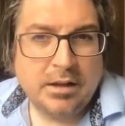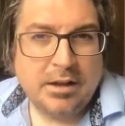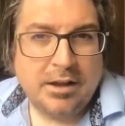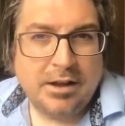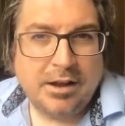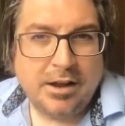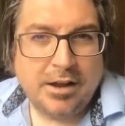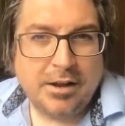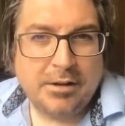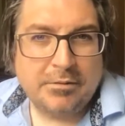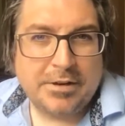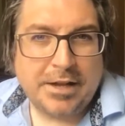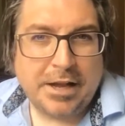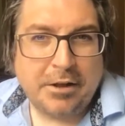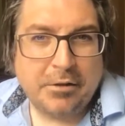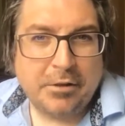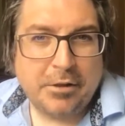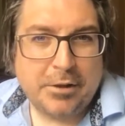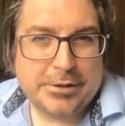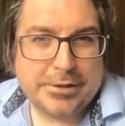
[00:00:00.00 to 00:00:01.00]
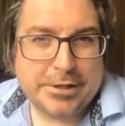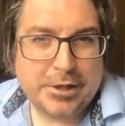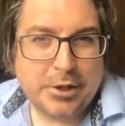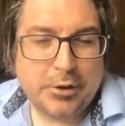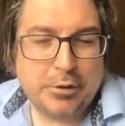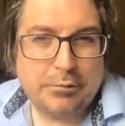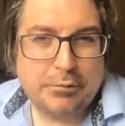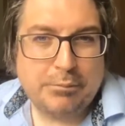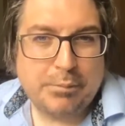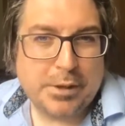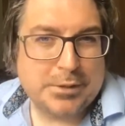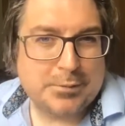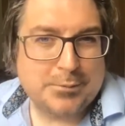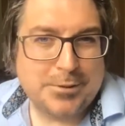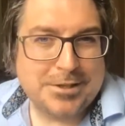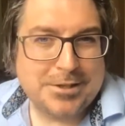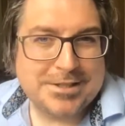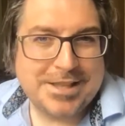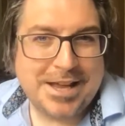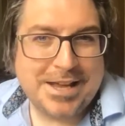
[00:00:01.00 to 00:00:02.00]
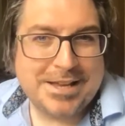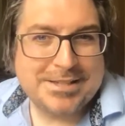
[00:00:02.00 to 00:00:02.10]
Now, there's a lot of buzzwords there.